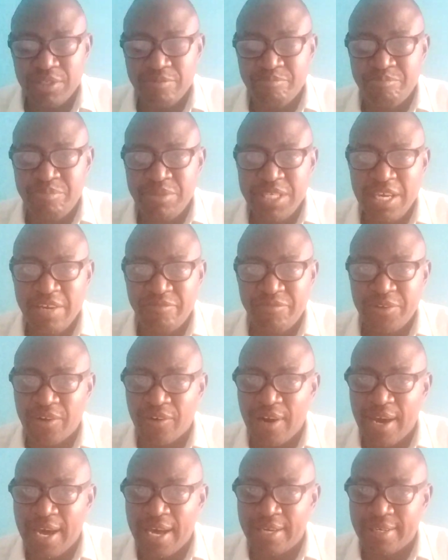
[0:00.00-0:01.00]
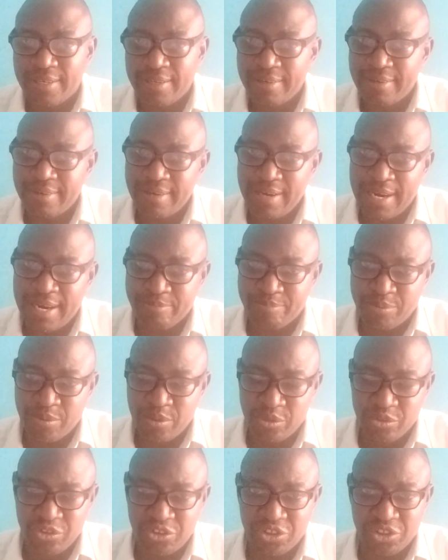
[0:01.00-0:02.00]
behavioral
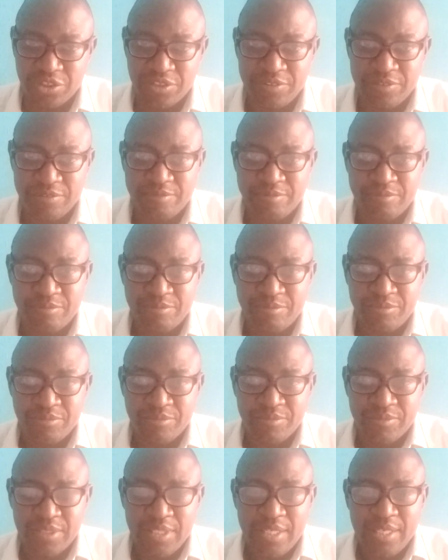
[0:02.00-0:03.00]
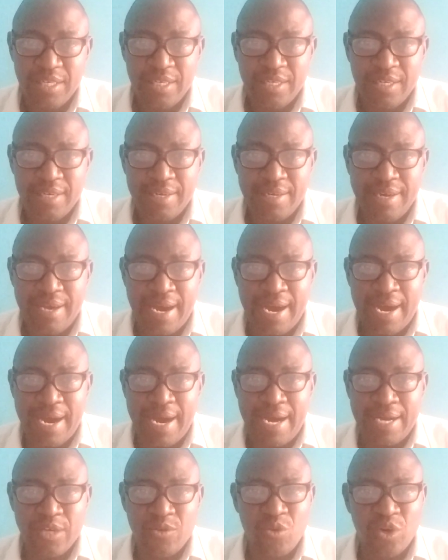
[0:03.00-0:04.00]
approach.
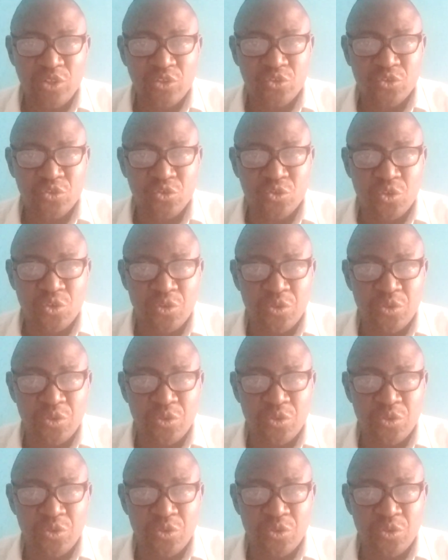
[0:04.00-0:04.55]
I want you to